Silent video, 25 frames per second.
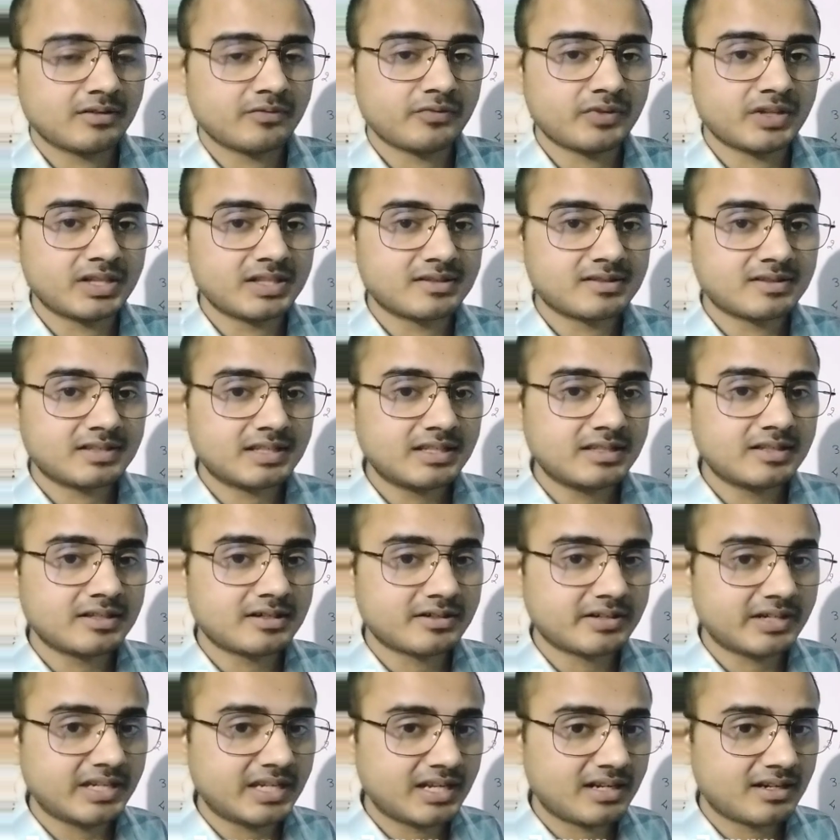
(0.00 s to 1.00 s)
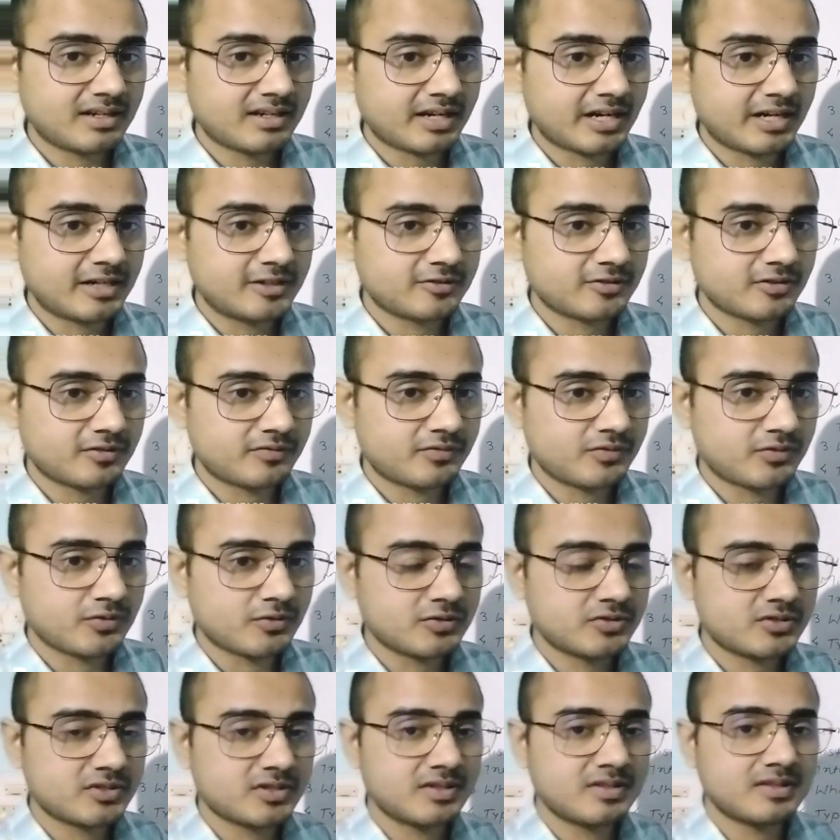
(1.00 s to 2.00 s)
We'll see the real kinds of
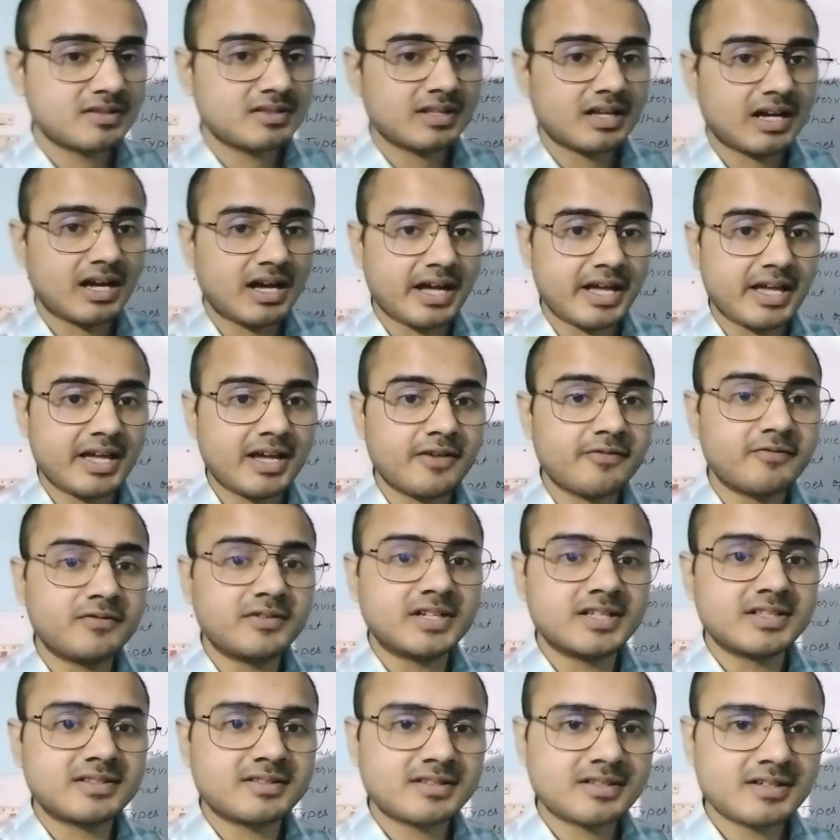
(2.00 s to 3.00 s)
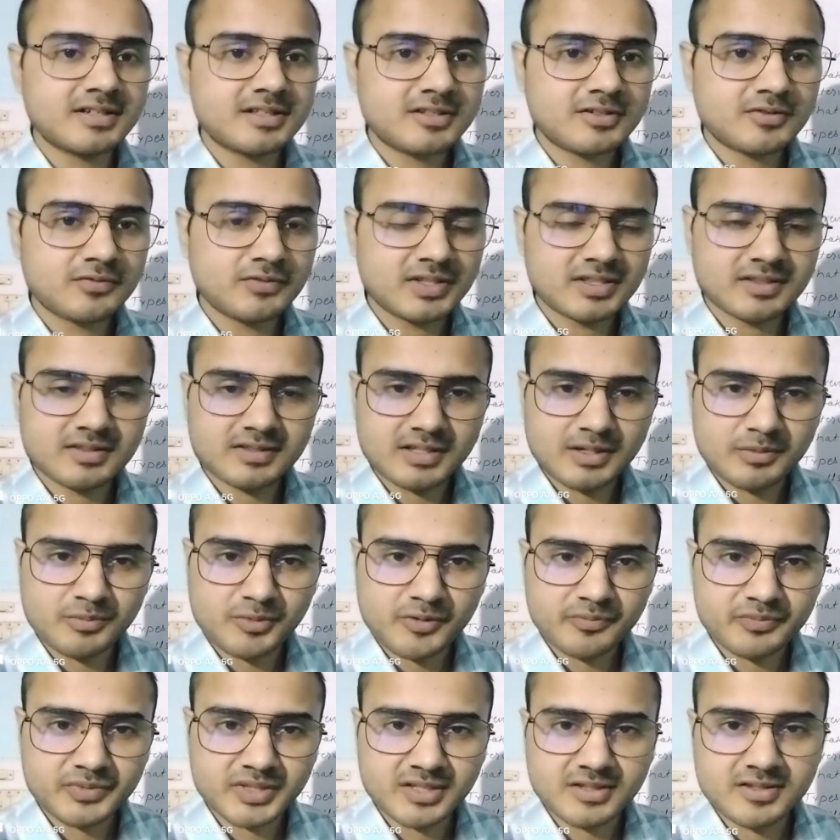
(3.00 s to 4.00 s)
questions. I have discussed with some
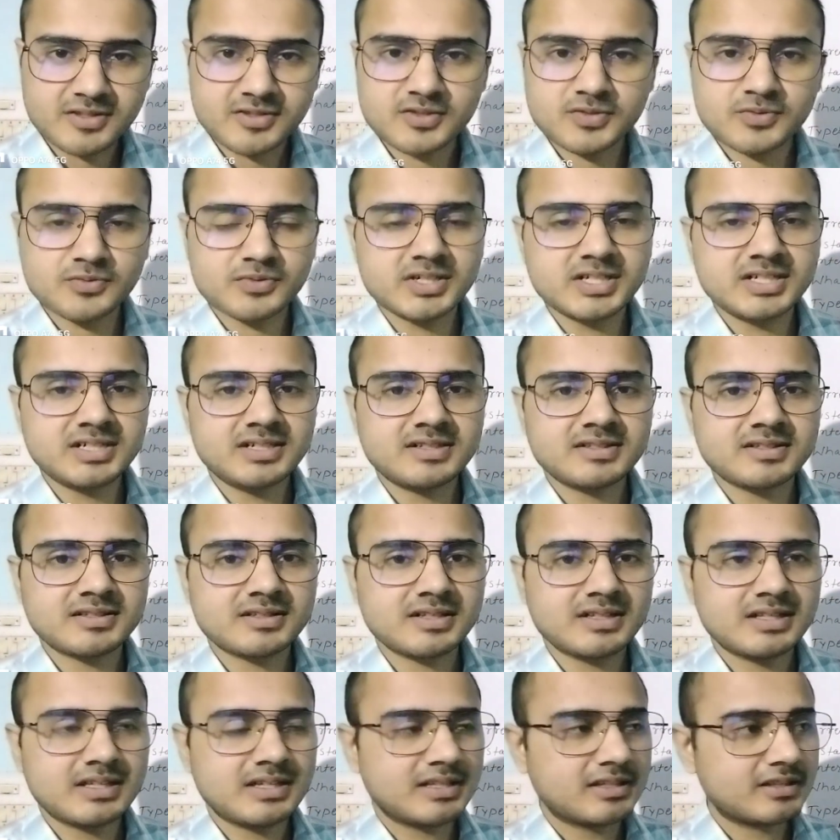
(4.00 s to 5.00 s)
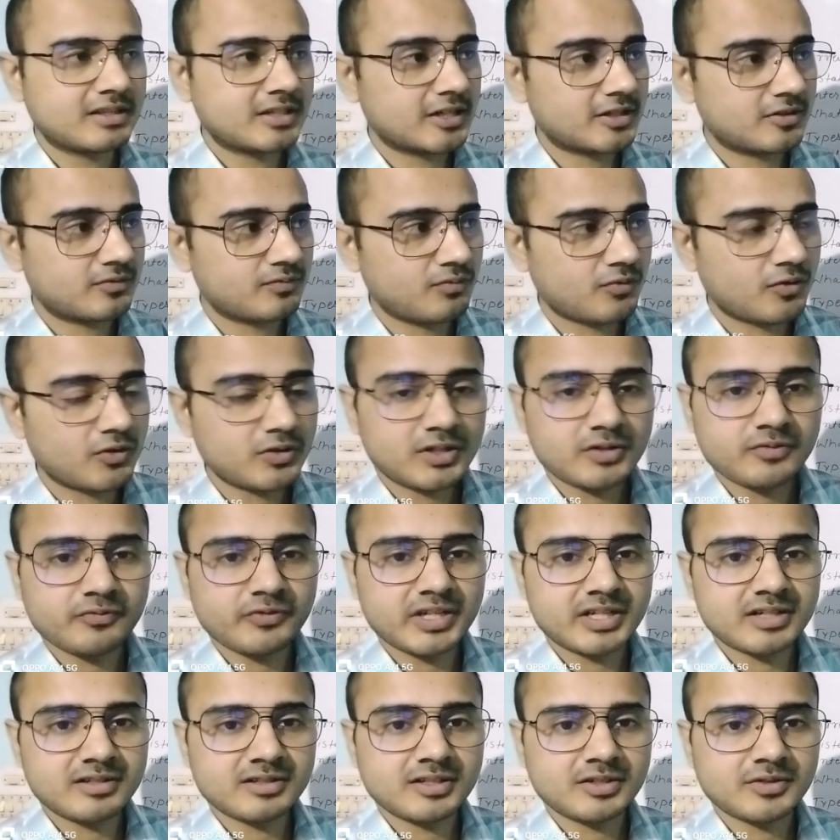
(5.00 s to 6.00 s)
of the students that what
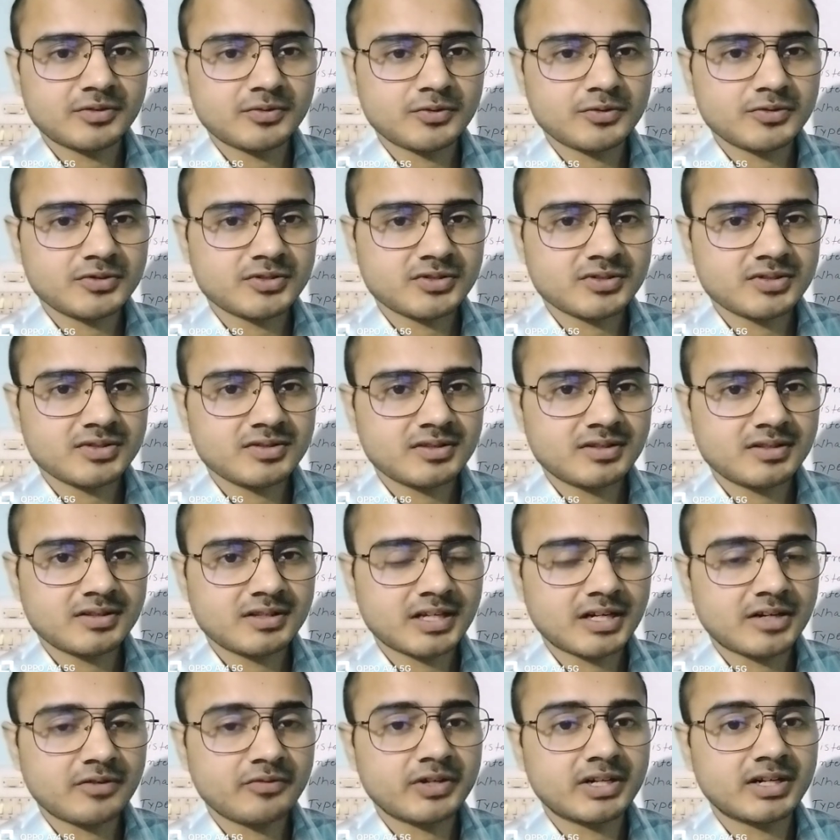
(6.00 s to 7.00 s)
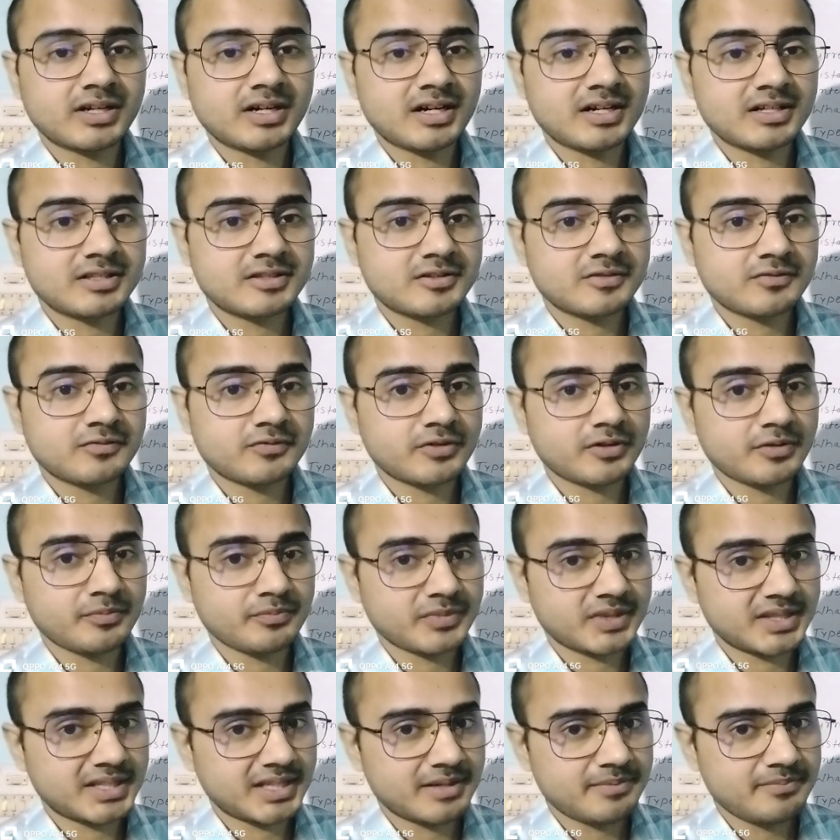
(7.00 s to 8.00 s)
were the questions that were asked
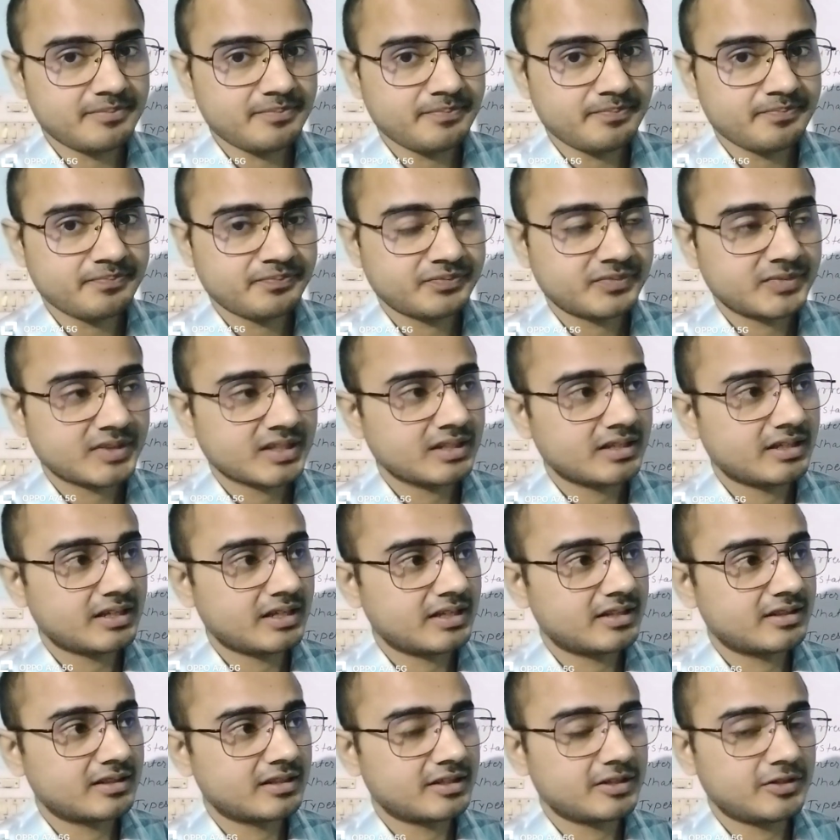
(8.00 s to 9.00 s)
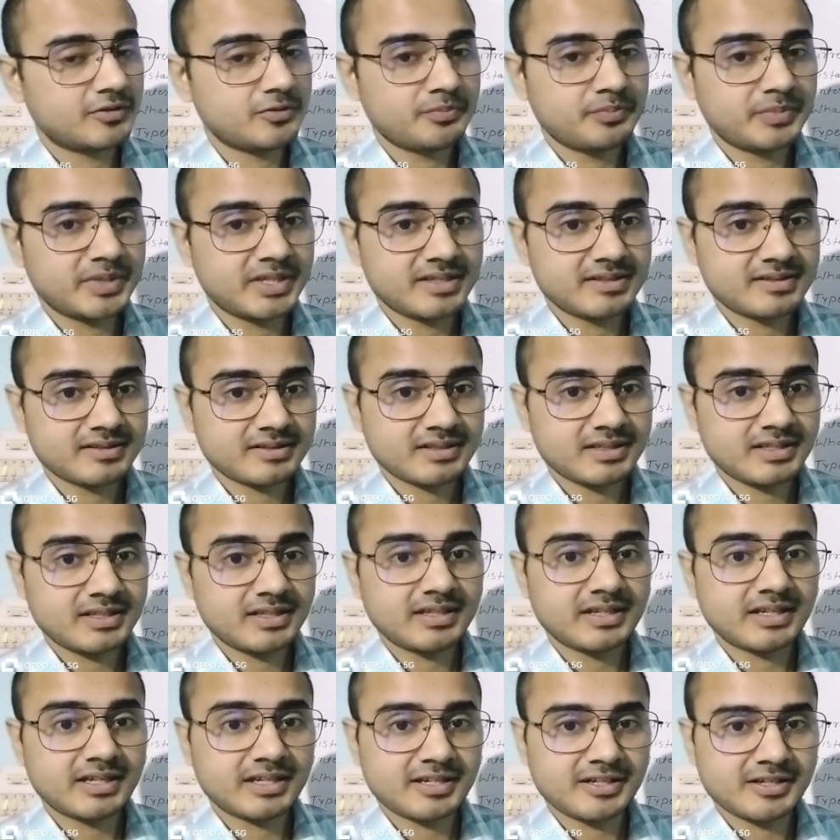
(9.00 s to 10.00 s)
from them in the UPSC
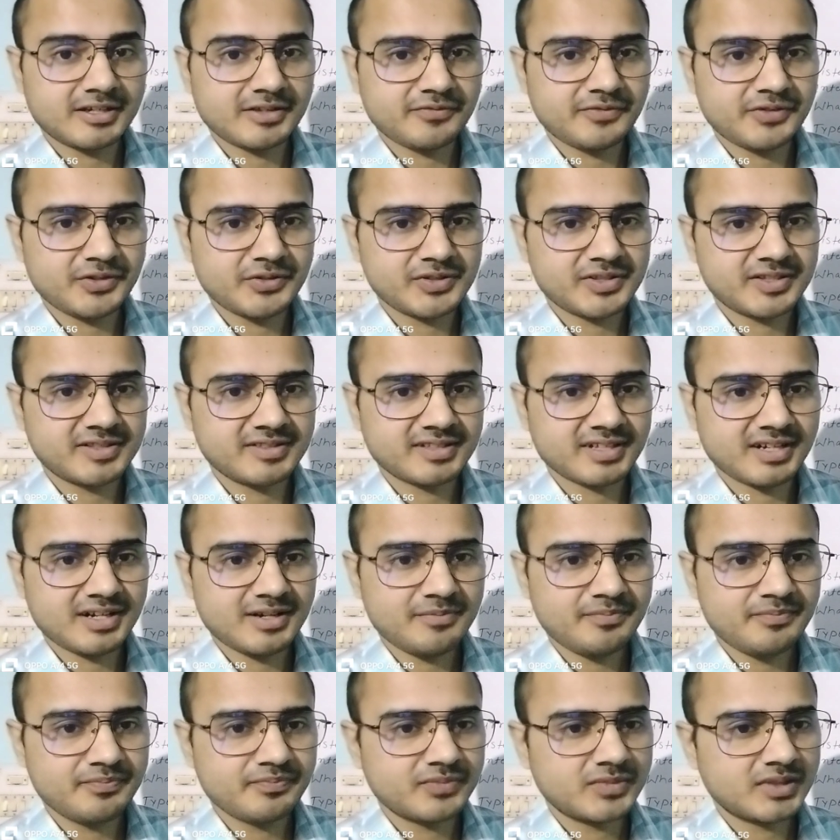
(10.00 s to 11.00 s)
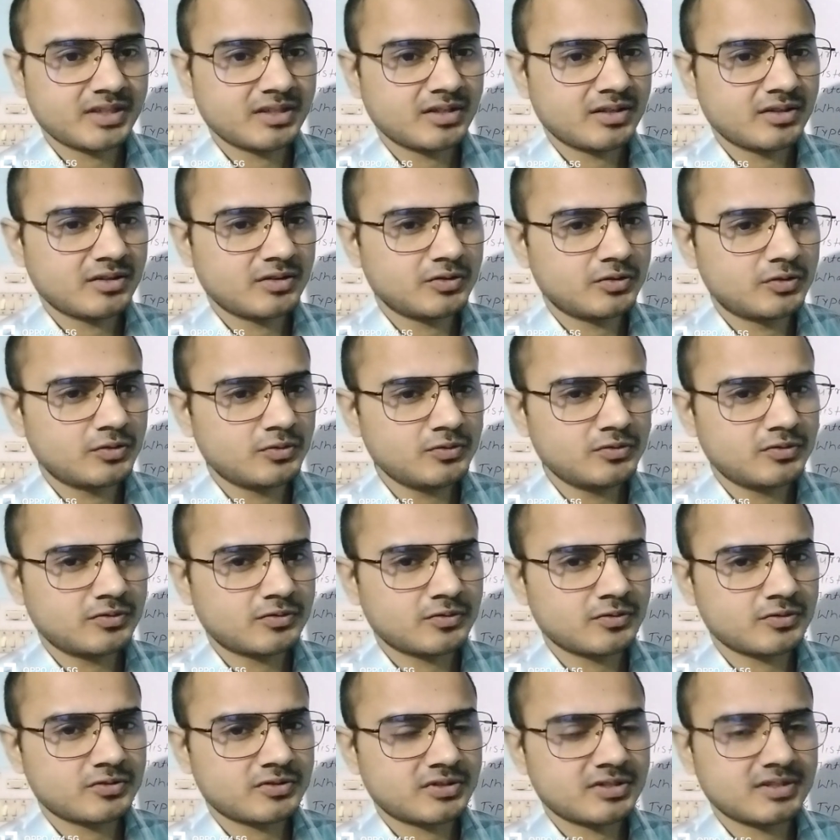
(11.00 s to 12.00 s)
interview exam. Those
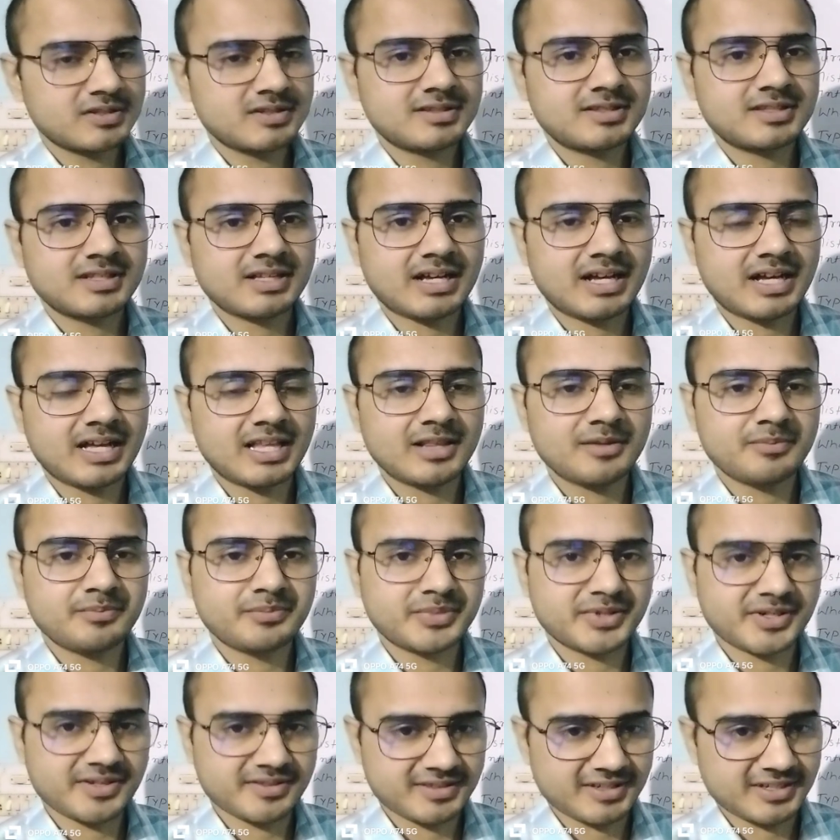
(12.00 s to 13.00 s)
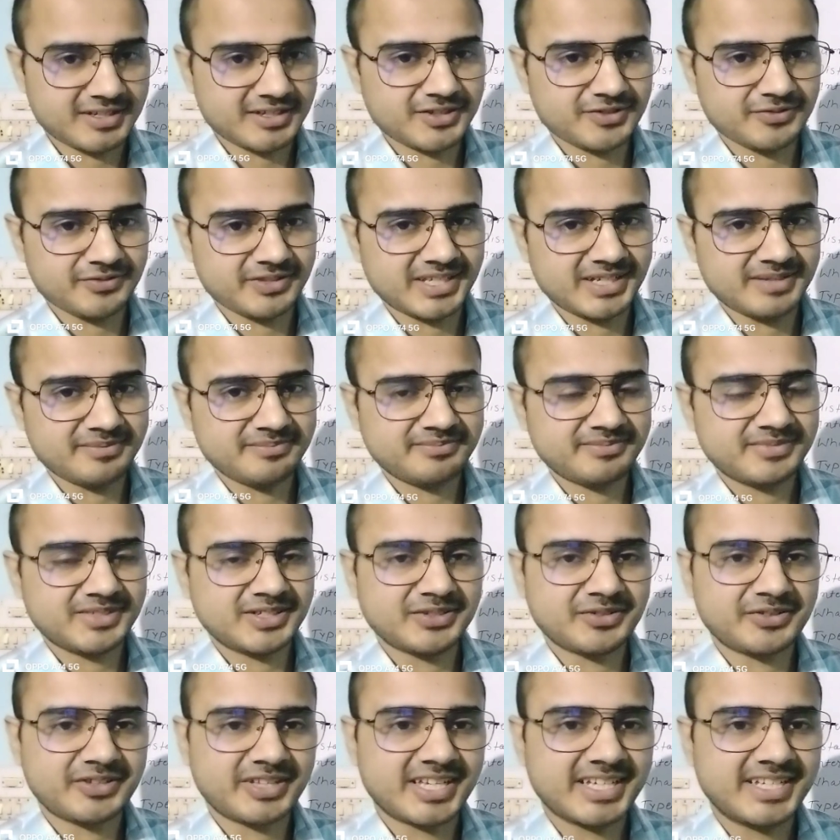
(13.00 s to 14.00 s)
questions I'll present to them.
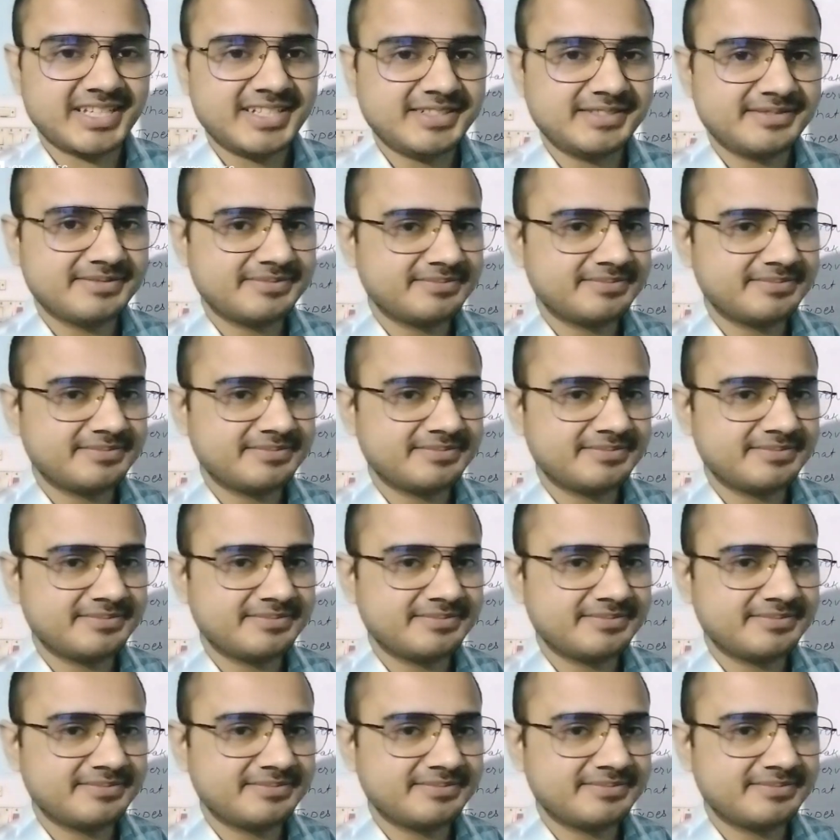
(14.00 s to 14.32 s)
Okay.